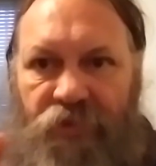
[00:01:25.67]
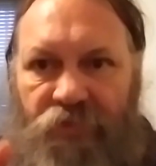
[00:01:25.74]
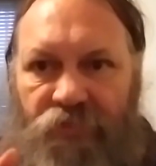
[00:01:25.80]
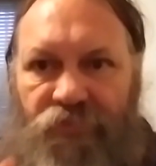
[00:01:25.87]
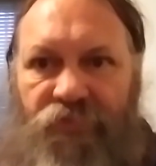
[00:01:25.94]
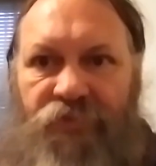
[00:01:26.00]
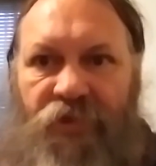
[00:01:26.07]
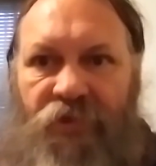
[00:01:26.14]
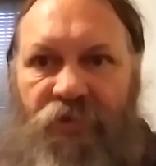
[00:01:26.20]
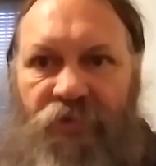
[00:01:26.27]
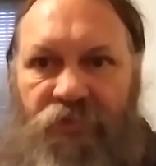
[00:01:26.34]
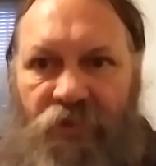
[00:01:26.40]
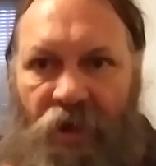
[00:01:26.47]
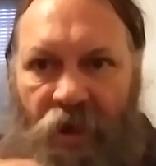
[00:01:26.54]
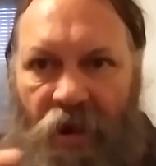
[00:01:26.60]
use
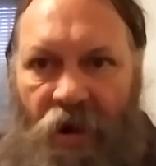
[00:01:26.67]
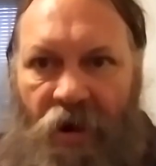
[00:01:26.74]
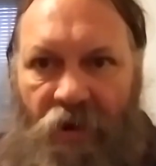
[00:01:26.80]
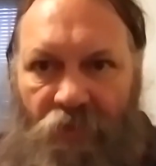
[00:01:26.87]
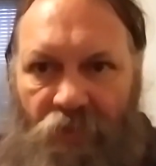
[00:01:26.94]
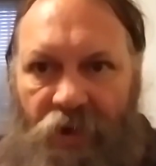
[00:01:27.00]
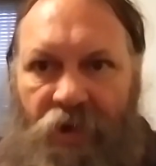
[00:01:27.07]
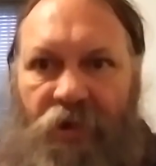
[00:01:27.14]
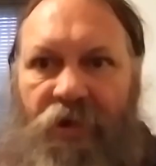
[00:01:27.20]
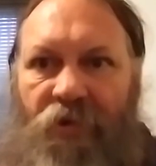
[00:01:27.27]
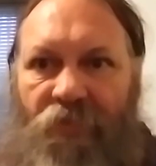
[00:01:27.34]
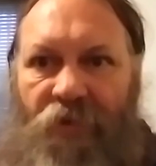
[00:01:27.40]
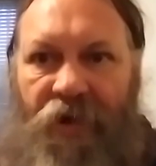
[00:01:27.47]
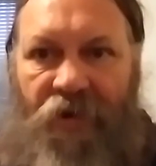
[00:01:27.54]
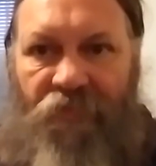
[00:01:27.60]
artwork
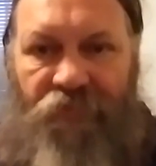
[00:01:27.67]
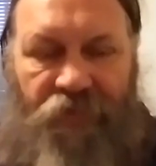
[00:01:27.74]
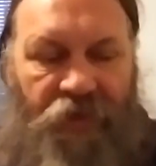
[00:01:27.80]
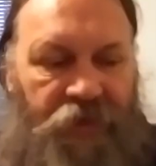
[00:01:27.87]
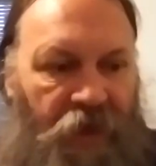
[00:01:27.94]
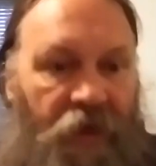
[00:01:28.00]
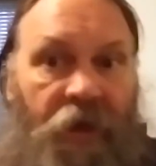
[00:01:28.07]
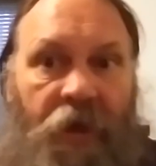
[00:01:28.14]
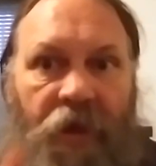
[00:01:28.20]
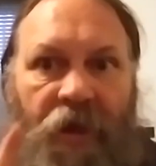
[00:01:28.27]
or whatever. Okay.